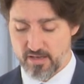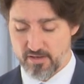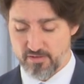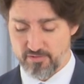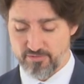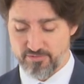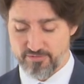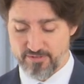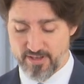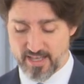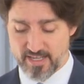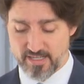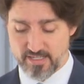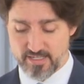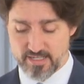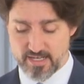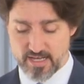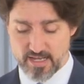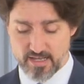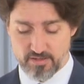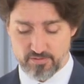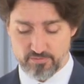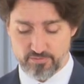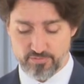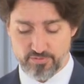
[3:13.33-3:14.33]

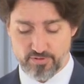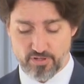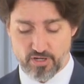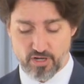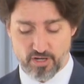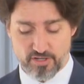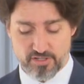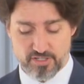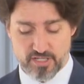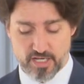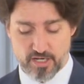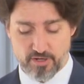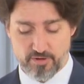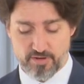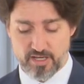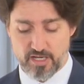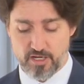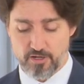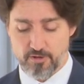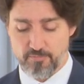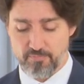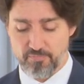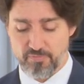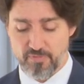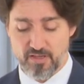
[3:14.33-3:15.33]
FedDev
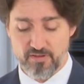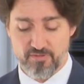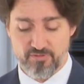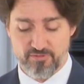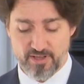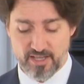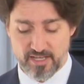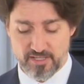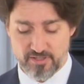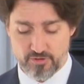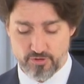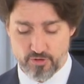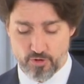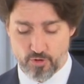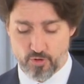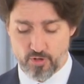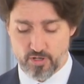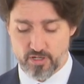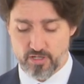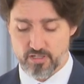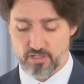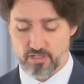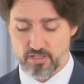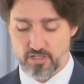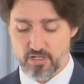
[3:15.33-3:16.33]
Ontario,
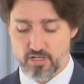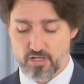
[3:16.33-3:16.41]
FedNor,